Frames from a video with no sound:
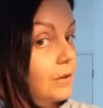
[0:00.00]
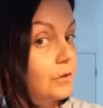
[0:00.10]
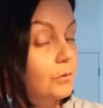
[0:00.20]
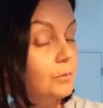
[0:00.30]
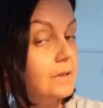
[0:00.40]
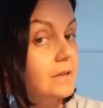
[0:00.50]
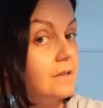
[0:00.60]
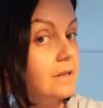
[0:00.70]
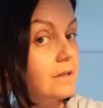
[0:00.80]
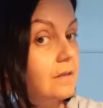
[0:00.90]

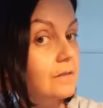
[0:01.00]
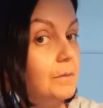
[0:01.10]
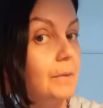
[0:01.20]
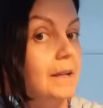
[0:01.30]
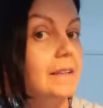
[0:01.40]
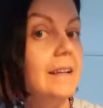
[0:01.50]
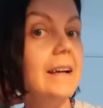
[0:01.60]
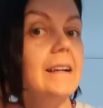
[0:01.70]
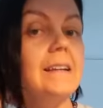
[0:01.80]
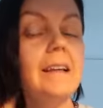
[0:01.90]
humans on the planet
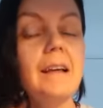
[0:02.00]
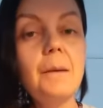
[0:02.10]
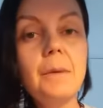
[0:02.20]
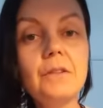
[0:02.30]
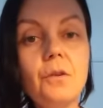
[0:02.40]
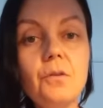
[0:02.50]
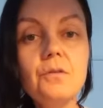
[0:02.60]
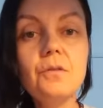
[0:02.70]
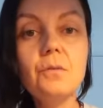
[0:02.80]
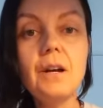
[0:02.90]
Earth, but
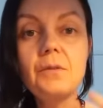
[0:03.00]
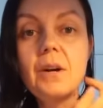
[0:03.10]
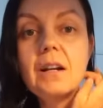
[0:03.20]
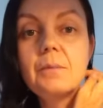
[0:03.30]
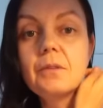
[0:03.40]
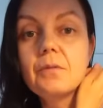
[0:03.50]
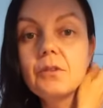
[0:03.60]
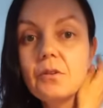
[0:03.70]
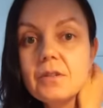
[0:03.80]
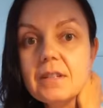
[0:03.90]
also are you helping for
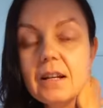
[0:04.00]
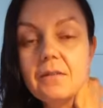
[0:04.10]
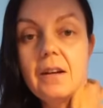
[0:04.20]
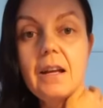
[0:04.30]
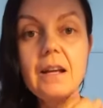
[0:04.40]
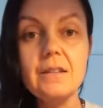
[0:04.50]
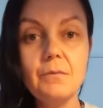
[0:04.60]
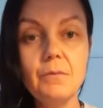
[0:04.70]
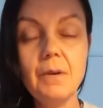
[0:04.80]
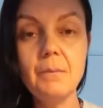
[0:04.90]
yourself? So
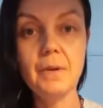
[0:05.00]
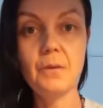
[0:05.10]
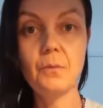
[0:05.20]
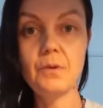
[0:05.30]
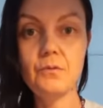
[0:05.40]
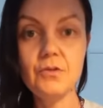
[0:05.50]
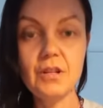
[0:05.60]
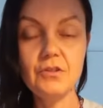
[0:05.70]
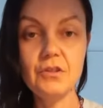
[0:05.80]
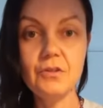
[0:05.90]
remember, when you're
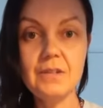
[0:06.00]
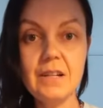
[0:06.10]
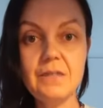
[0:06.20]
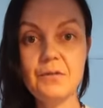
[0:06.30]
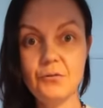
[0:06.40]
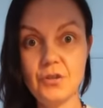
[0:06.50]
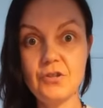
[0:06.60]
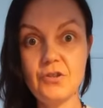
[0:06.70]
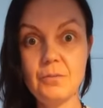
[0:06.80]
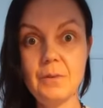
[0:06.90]
changing yourself, you're
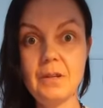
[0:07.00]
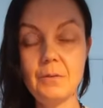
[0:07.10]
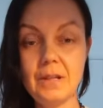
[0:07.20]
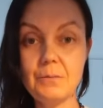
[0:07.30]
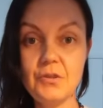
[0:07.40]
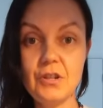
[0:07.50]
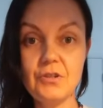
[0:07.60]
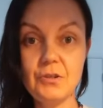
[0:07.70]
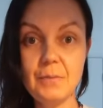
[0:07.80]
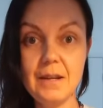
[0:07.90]
changing me. When I'm
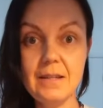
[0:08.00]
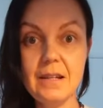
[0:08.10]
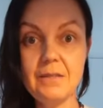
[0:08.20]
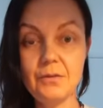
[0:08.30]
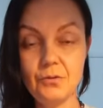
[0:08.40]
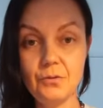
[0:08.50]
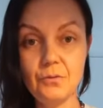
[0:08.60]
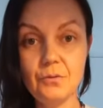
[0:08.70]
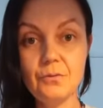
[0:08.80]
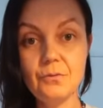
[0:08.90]
changing myself, you're